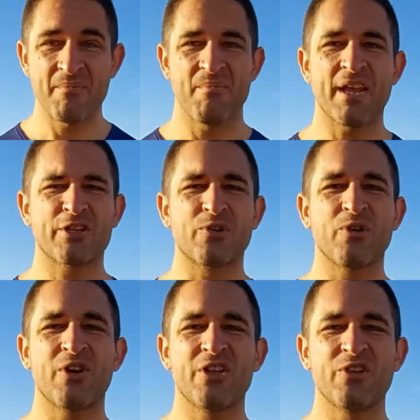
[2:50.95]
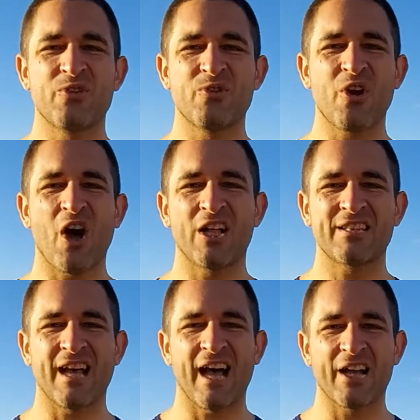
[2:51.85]
Make sure you do not
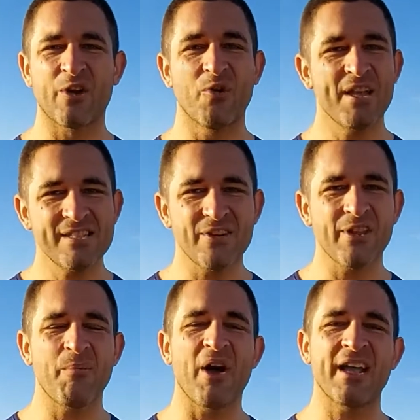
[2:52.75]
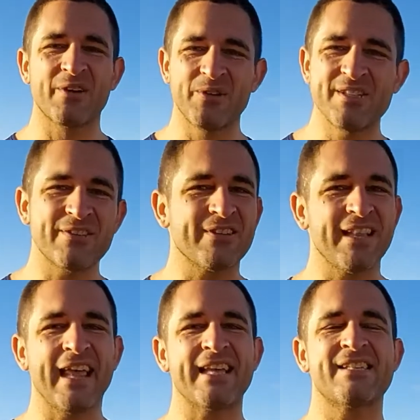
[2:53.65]
go easy on the bike, go easy on the
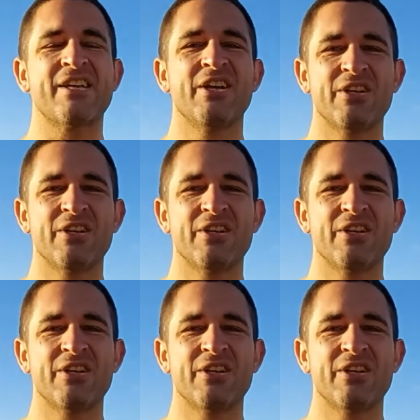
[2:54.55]
legs,